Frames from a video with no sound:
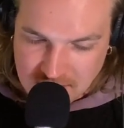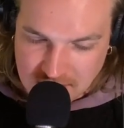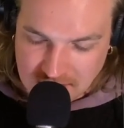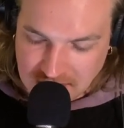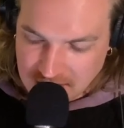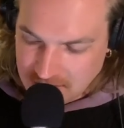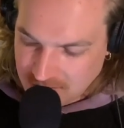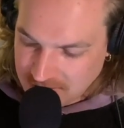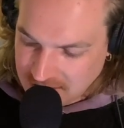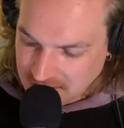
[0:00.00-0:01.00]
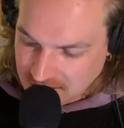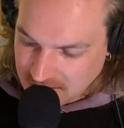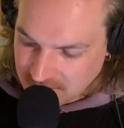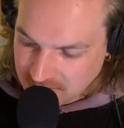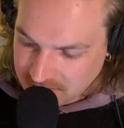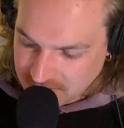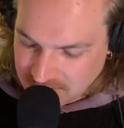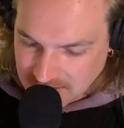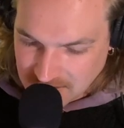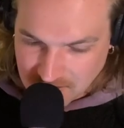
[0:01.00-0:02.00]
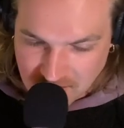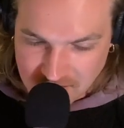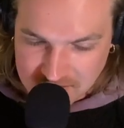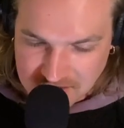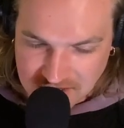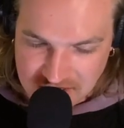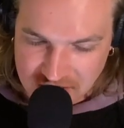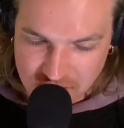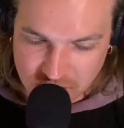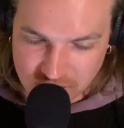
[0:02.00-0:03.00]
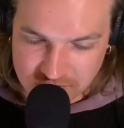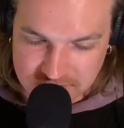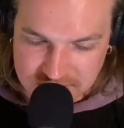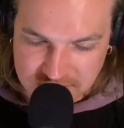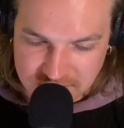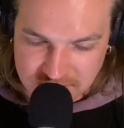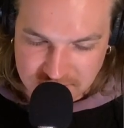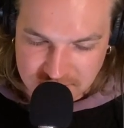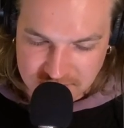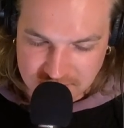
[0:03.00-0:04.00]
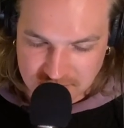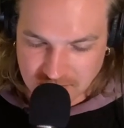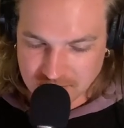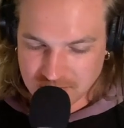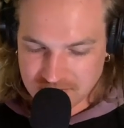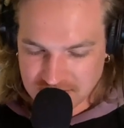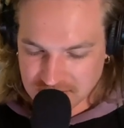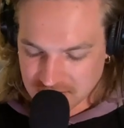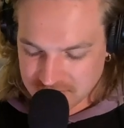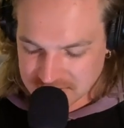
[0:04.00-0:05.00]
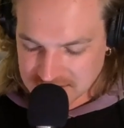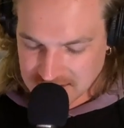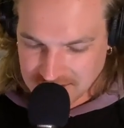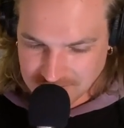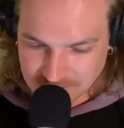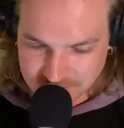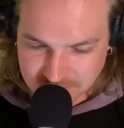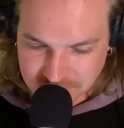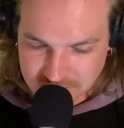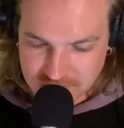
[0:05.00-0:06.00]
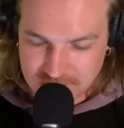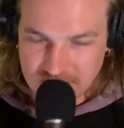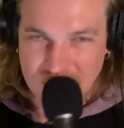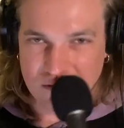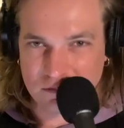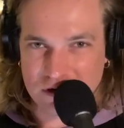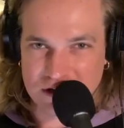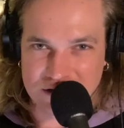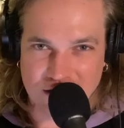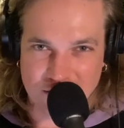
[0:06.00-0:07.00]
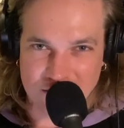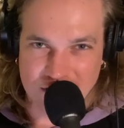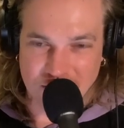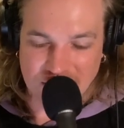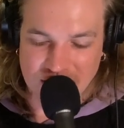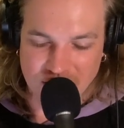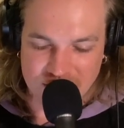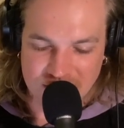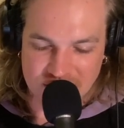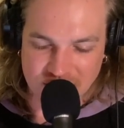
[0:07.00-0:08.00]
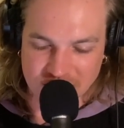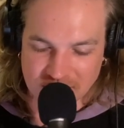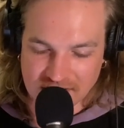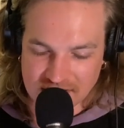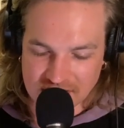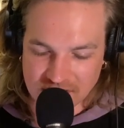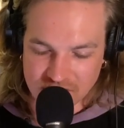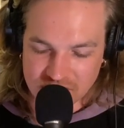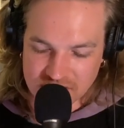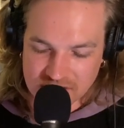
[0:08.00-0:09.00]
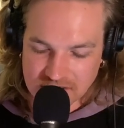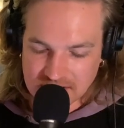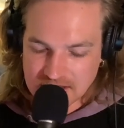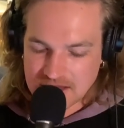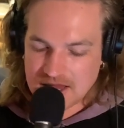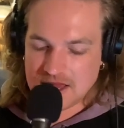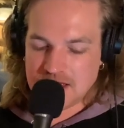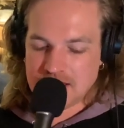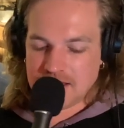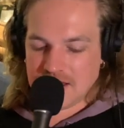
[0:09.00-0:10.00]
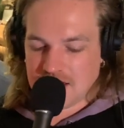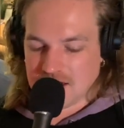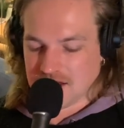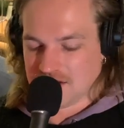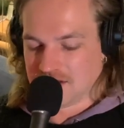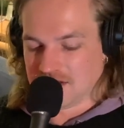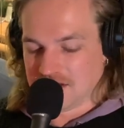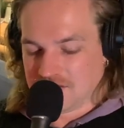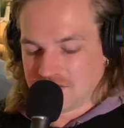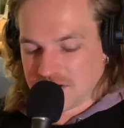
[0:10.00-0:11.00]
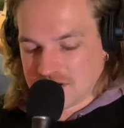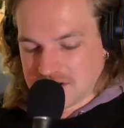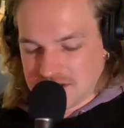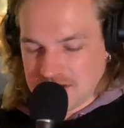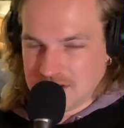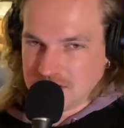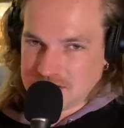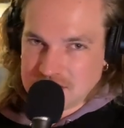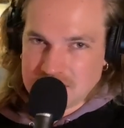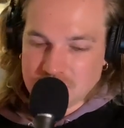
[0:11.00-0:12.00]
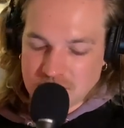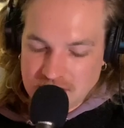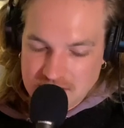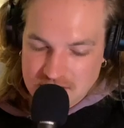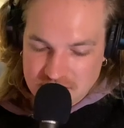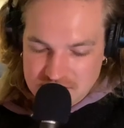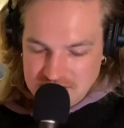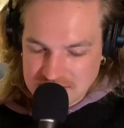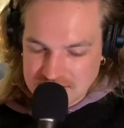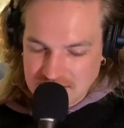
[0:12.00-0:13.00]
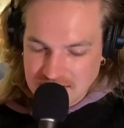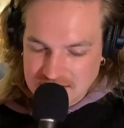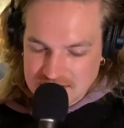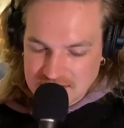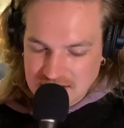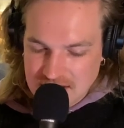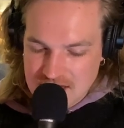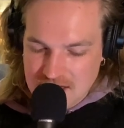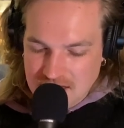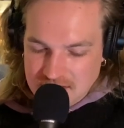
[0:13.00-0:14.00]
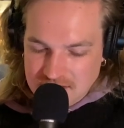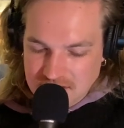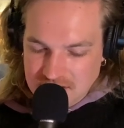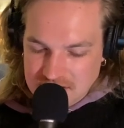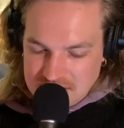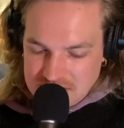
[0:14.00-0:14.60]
Now we are moving right along onto the news. So we're moving and grooving today. We're going to start with some ecosystem related news. And the first ecosystem related news is that there is